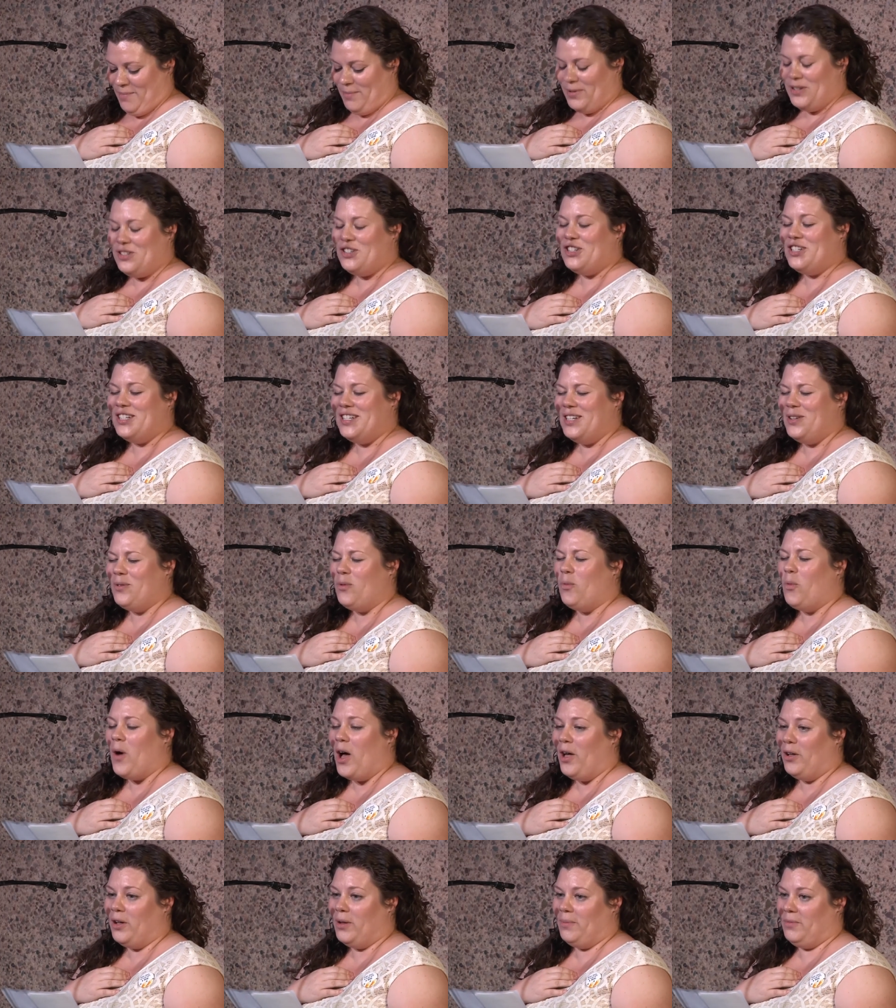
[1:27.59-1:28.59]
but Jeannine
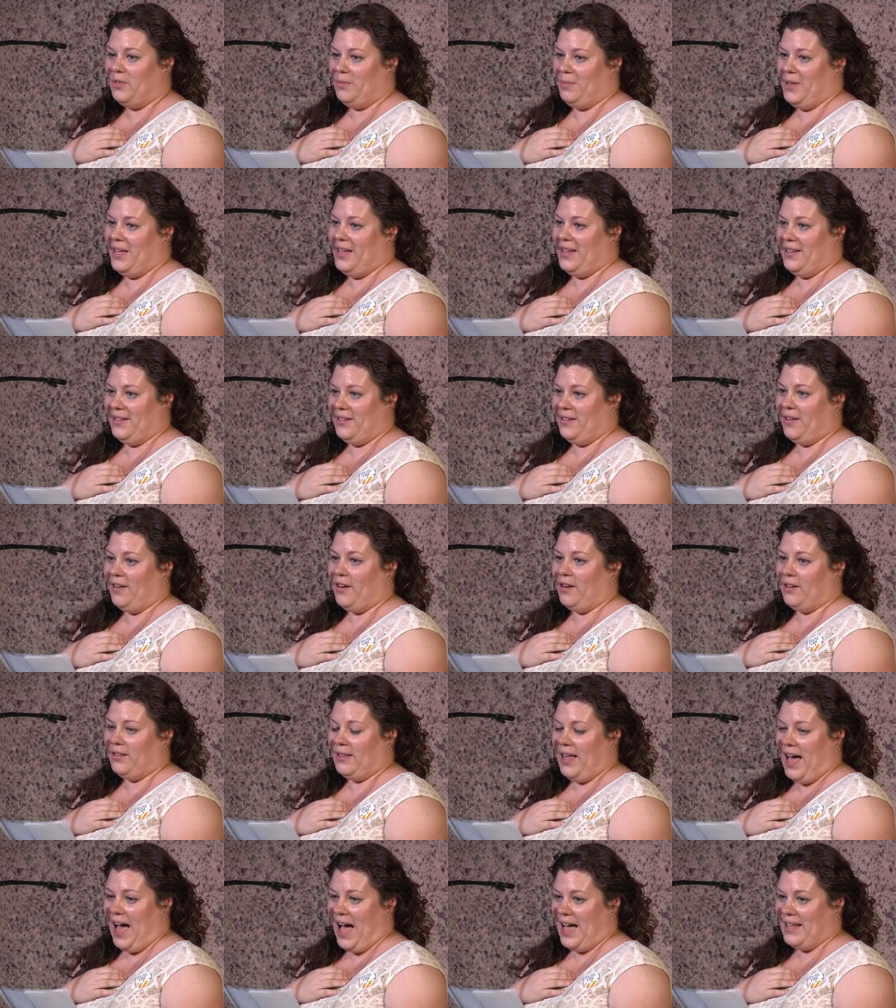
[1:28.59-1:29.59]
welcomed me into her
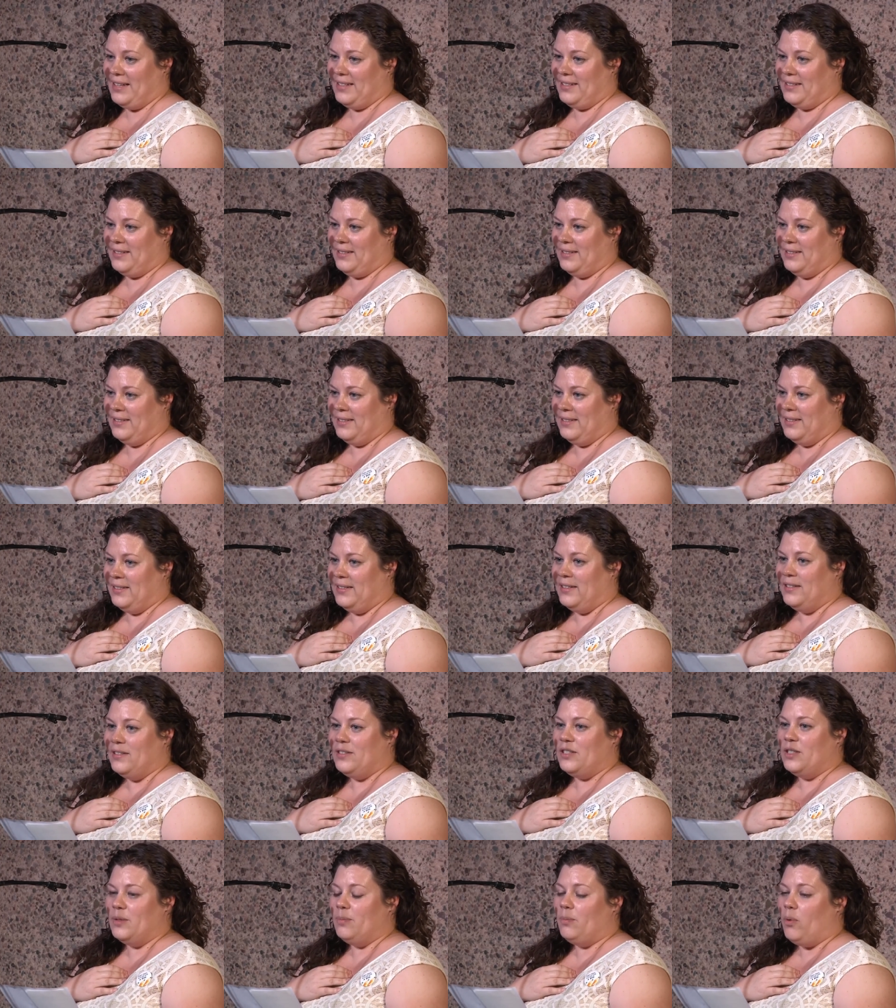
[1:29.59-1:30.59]
class,
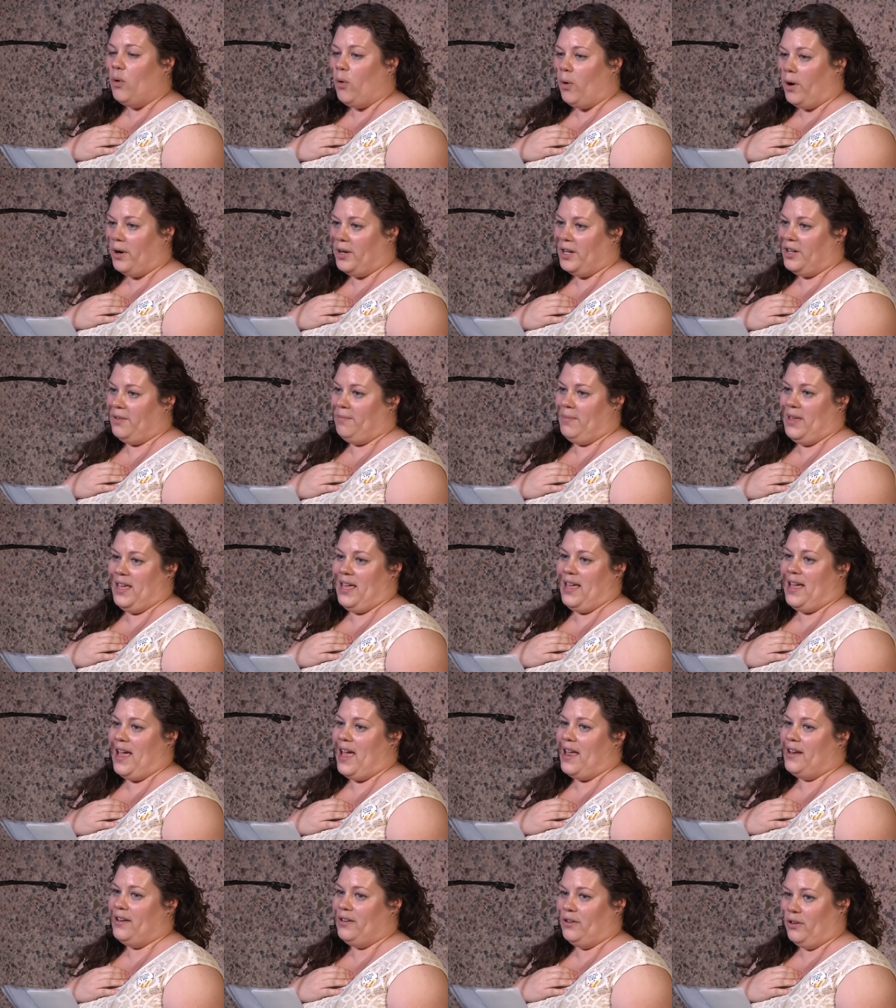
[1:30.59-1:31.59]
supported
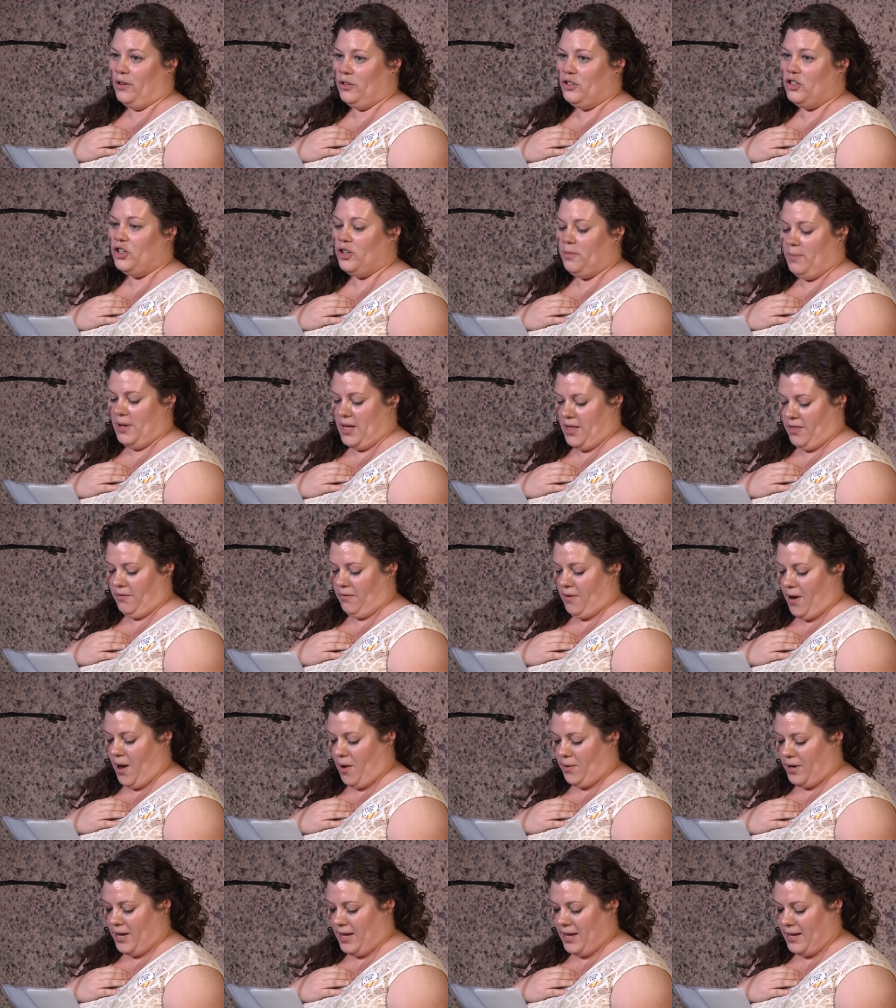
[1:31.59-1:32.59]
me and nurtured me
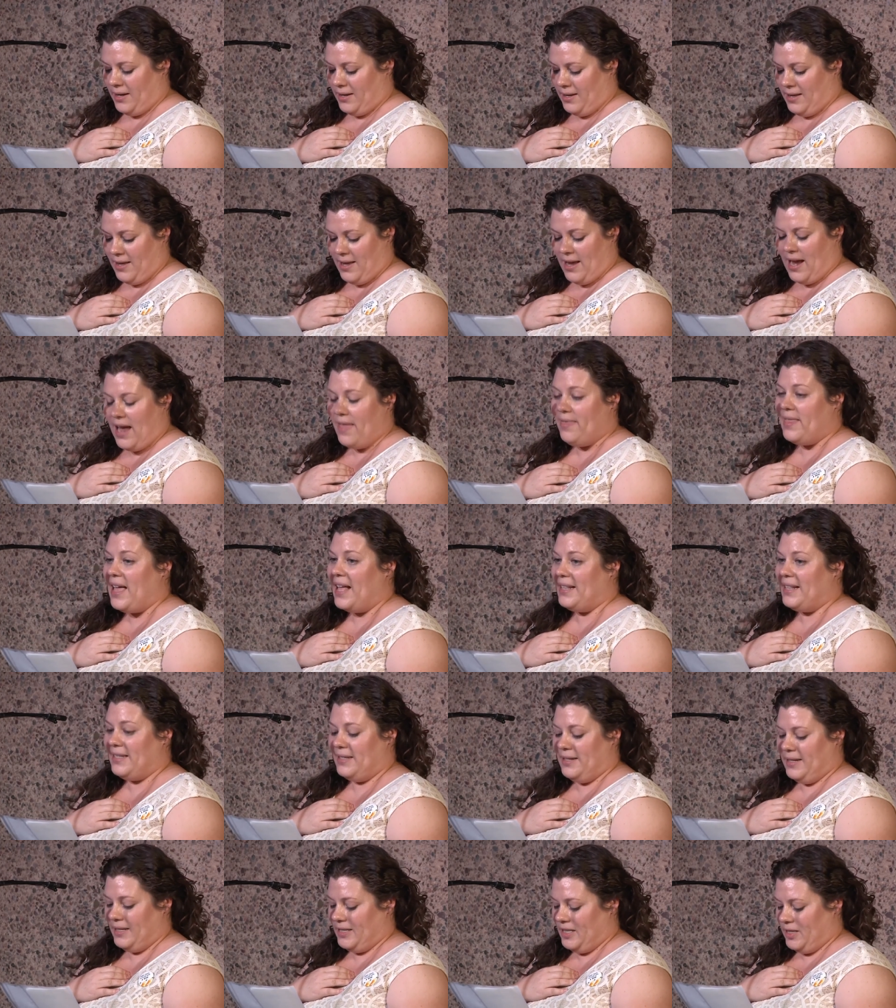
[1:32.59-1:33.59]
throughout it, and
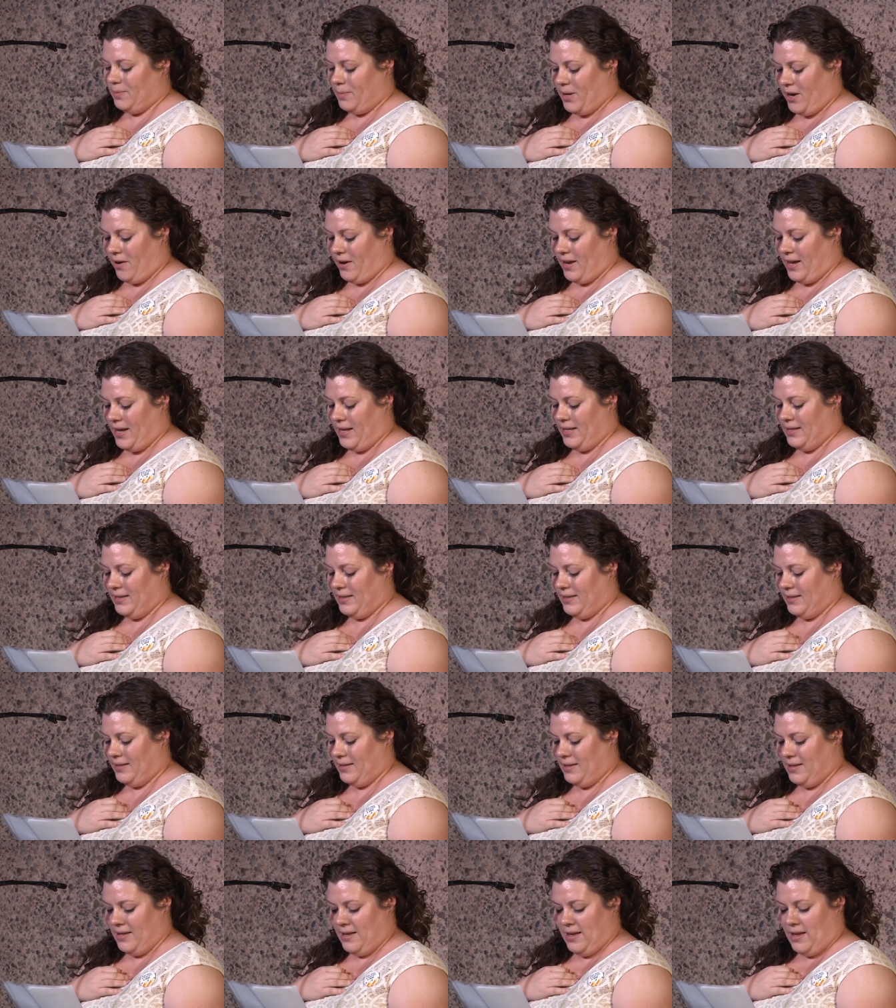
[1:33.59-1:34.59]
that's an experience
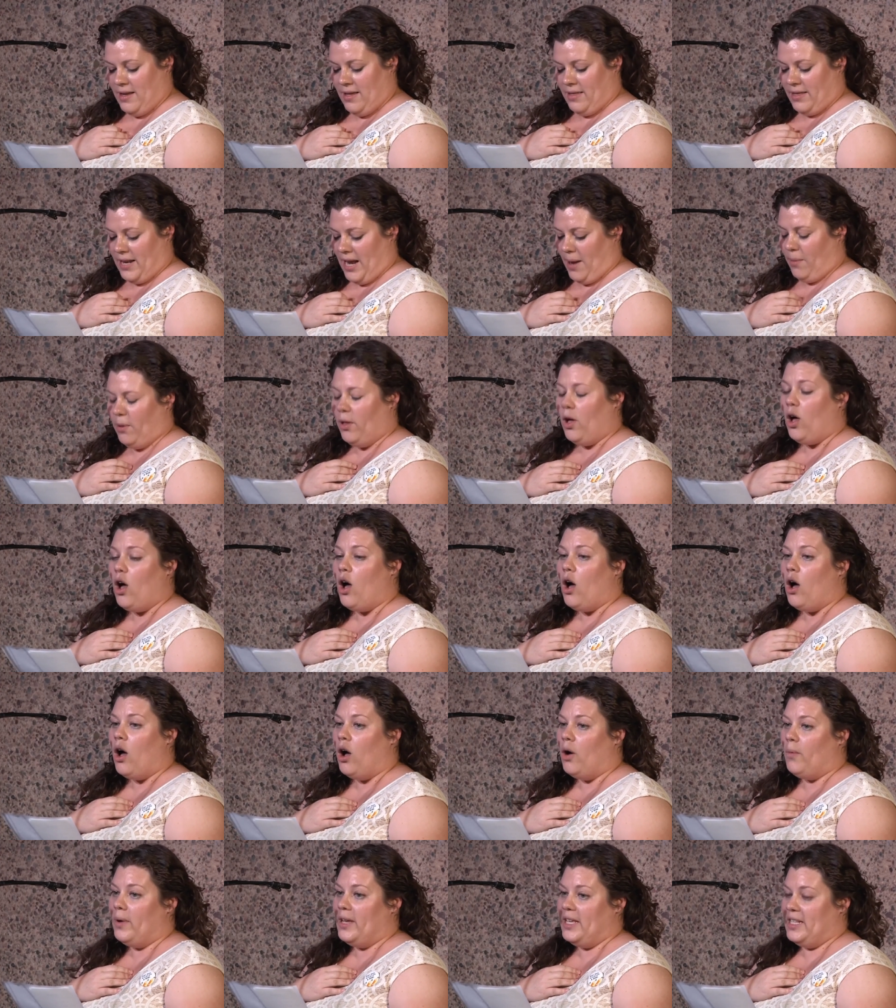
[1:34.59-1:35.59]
that I will
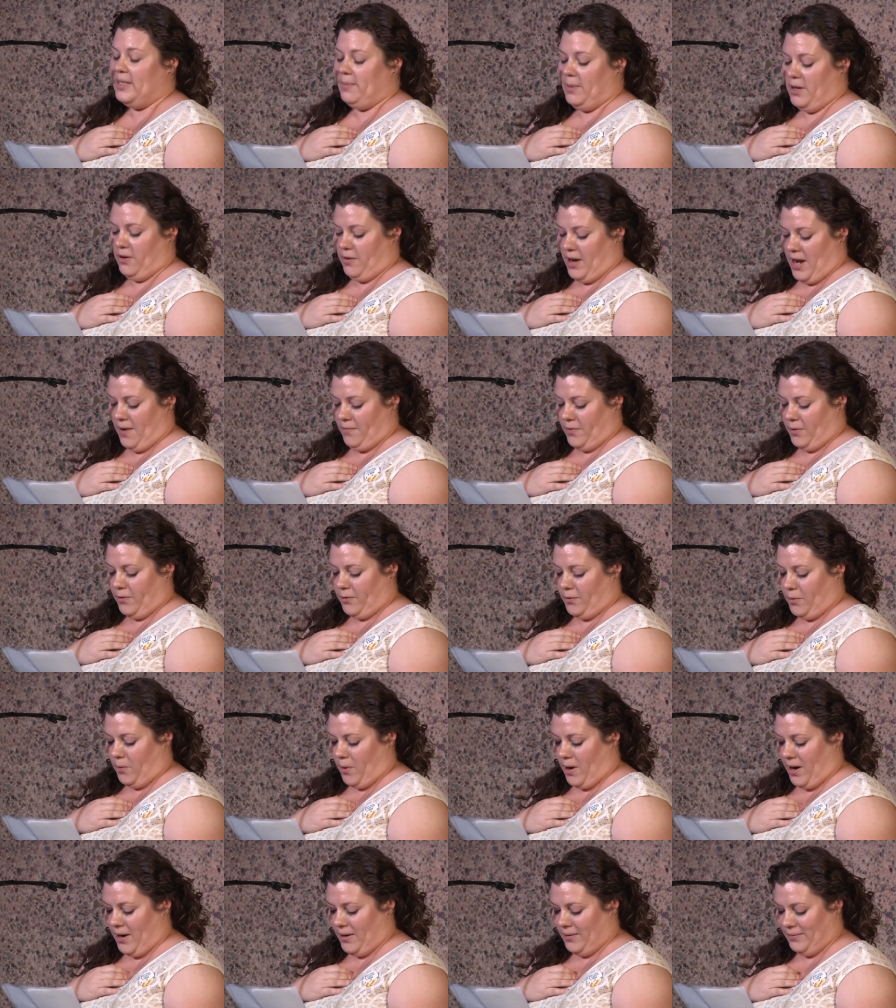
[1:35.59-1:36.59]
always be grateful
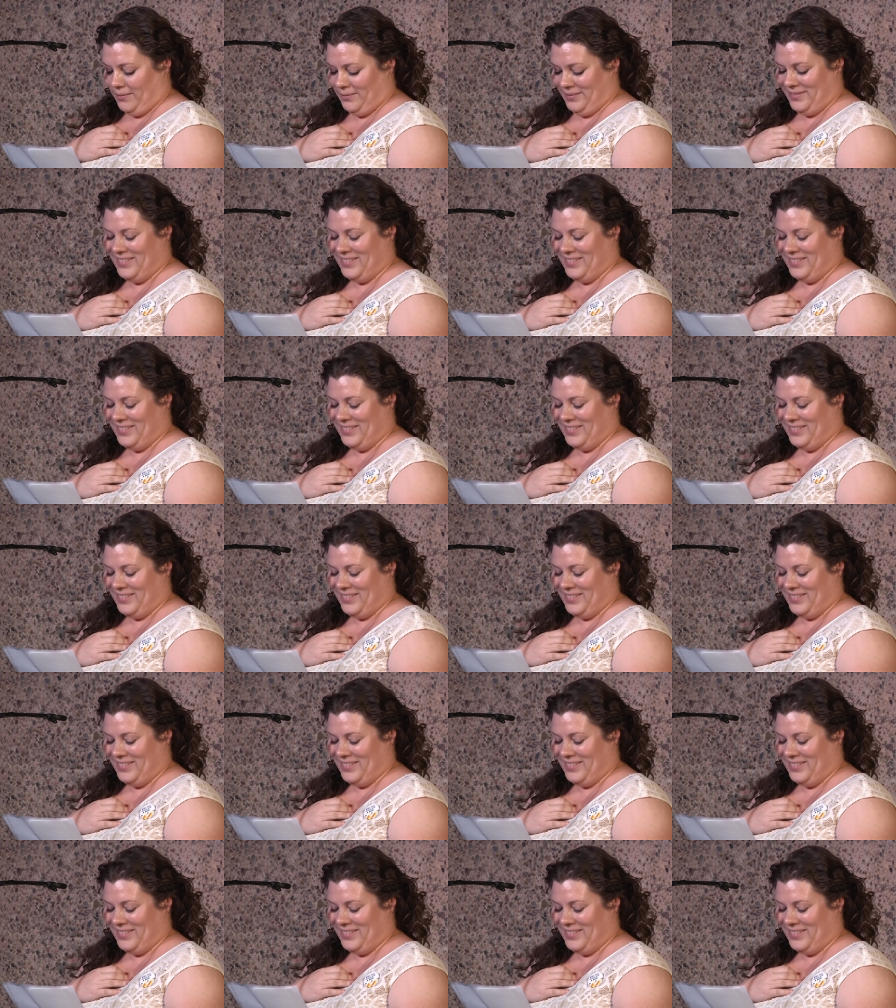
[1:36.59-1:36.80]
for.